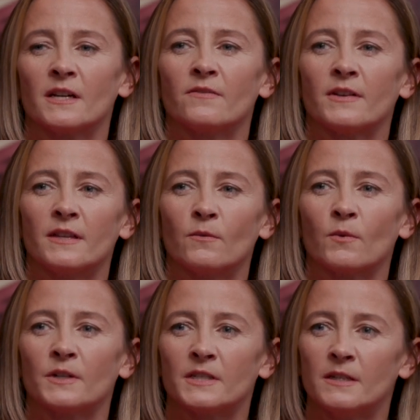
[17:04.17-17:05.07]
life, I think we're
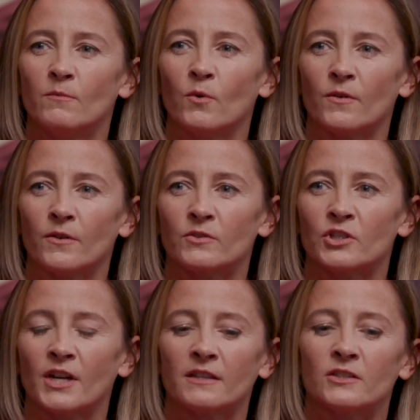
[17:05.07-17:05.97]
going to see more of those
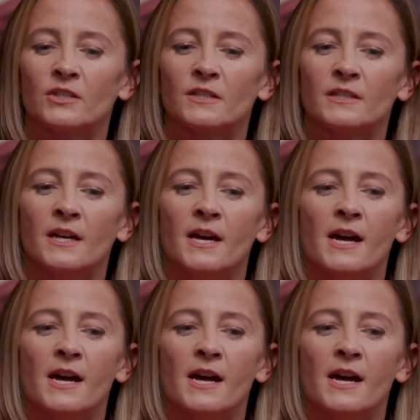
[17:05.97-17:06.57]
challenges.